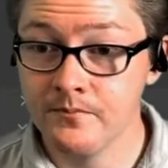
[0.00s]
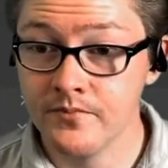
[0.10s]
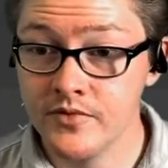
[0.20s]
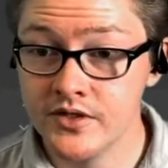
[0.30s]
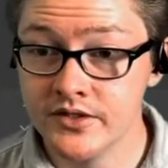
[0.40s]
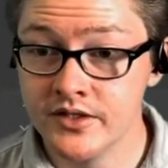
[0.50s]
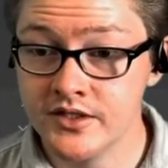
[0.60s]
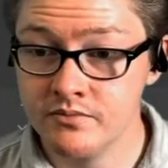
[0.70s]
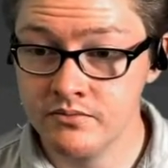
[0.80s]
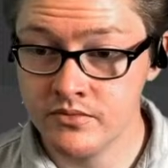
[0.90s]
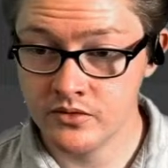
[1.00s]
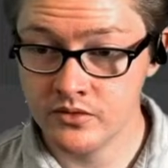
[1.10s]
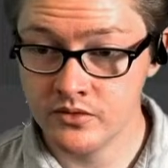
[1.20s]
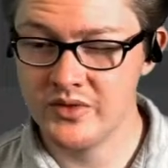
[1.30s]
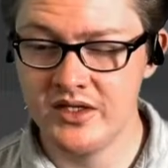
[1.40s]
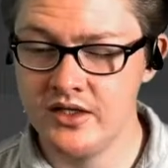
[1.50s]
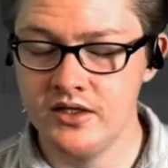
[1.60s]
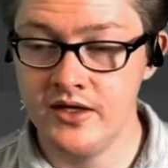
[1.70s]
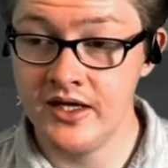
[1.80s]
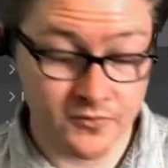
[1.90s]
So let's, once we
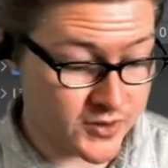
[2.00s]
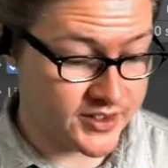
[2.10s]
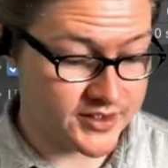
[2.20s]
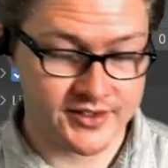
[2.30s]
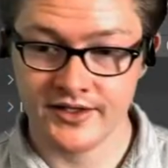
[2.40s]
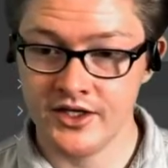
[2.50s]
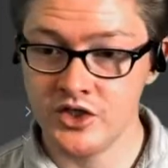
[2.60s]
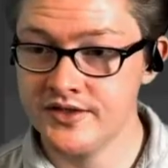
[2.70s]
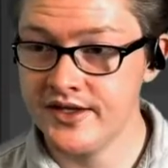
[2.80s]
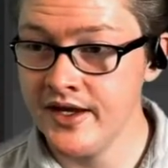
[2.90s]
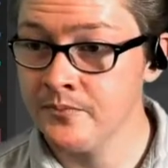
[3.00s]
invert it, I should say.